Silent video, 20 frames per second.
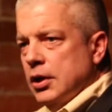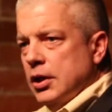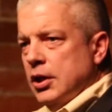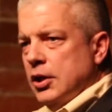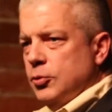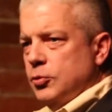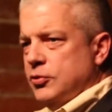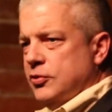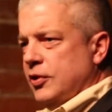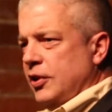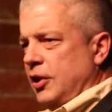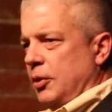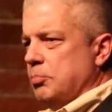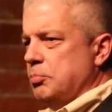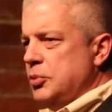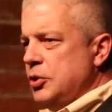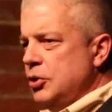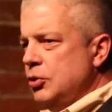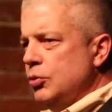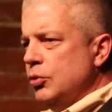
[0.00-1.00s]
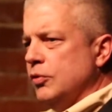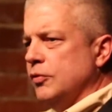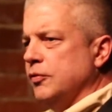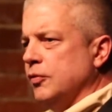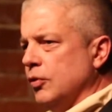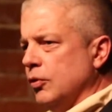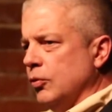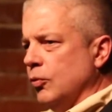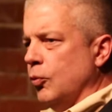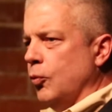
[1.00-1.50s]
And it was still a
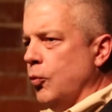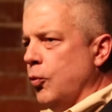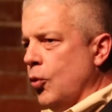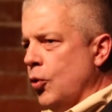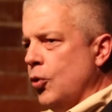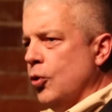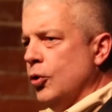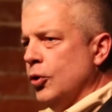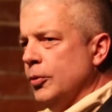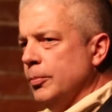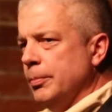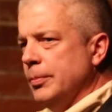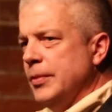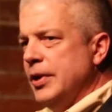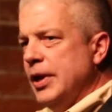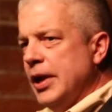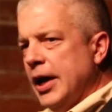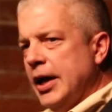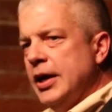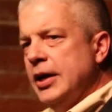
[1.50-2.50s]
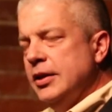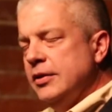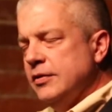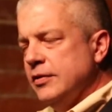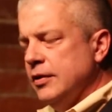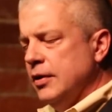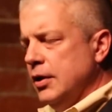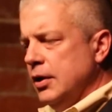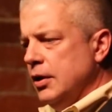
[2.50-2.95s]
beautiful, warm night,